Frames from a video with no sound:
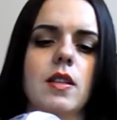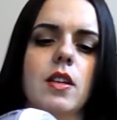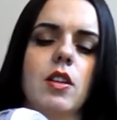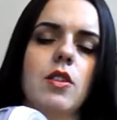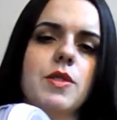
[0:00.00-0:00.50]
the
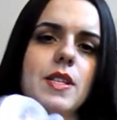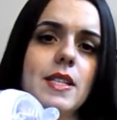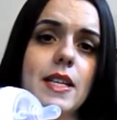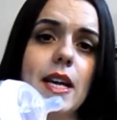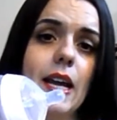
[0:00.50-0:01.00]

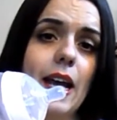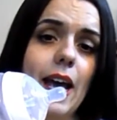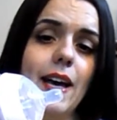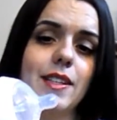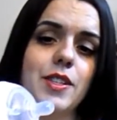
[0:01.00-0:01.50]
closest it can
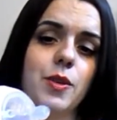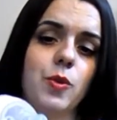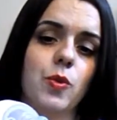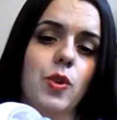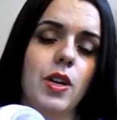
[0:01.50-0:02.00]
get
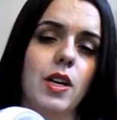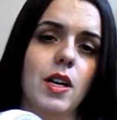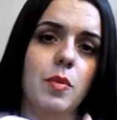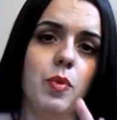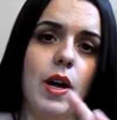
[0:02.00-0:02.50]
to
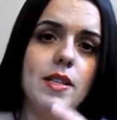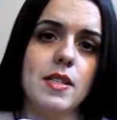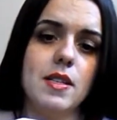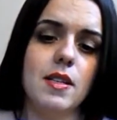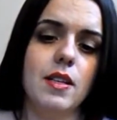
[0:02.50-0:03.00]
a
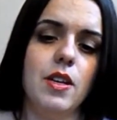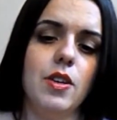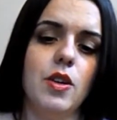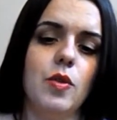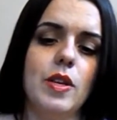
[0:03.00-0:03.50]
breast.
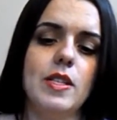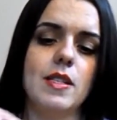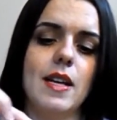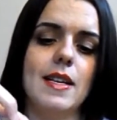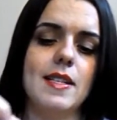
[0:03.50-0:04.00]
You know,
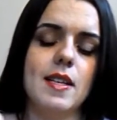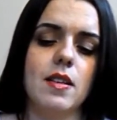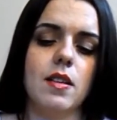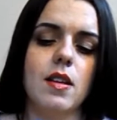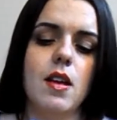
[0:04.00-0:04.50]
it's nice and
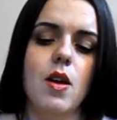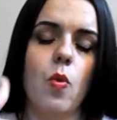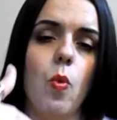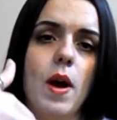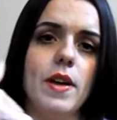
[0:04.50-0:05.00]

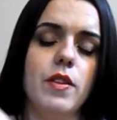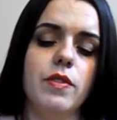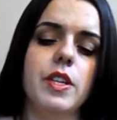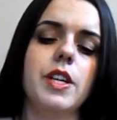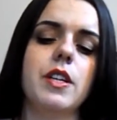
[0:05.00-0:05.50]
wide
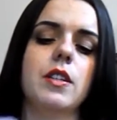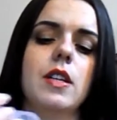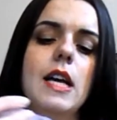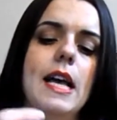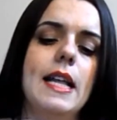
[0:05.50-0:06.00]
over here,
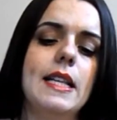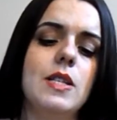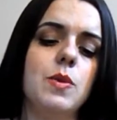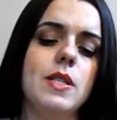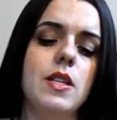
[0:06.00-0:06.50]
and
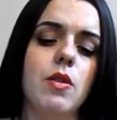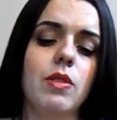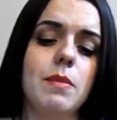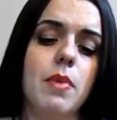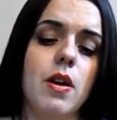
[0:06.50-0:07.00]
this was the
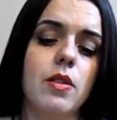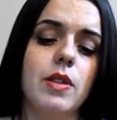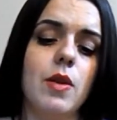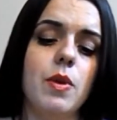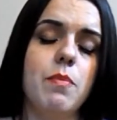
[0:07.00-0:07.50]
only bottle
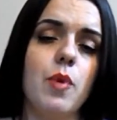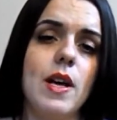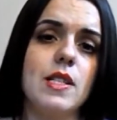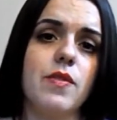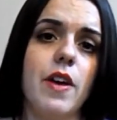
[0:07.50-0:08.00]
that we
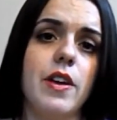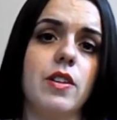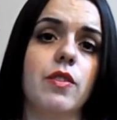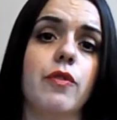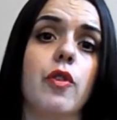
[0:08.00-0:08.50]
breastfed
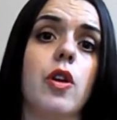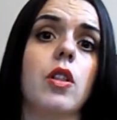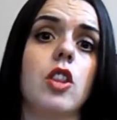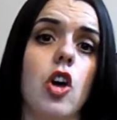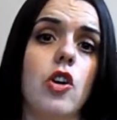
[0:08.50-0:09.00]
her for
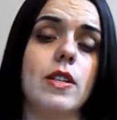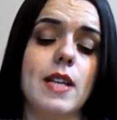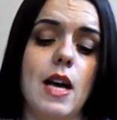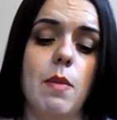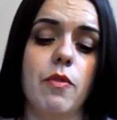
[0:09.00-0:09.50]
a long
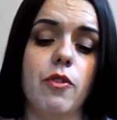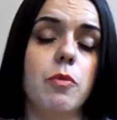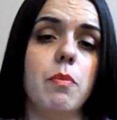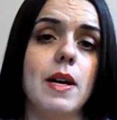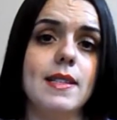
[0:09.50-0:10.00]
time,
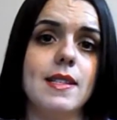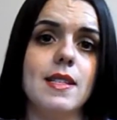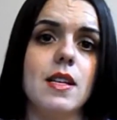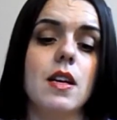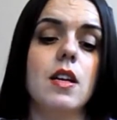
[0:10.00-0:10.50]
for
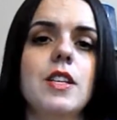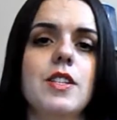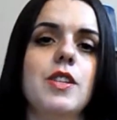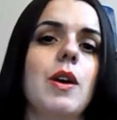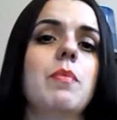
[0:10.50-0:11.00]
months.
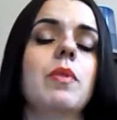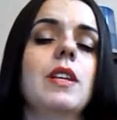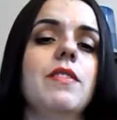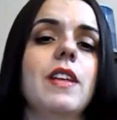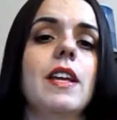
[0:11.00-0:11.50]
So I
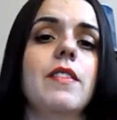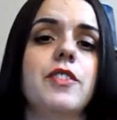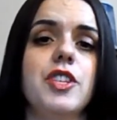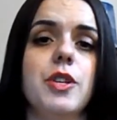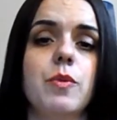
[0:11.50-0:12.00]
believe that if
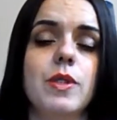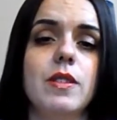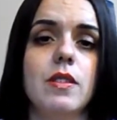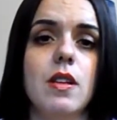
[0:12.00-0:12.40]
she would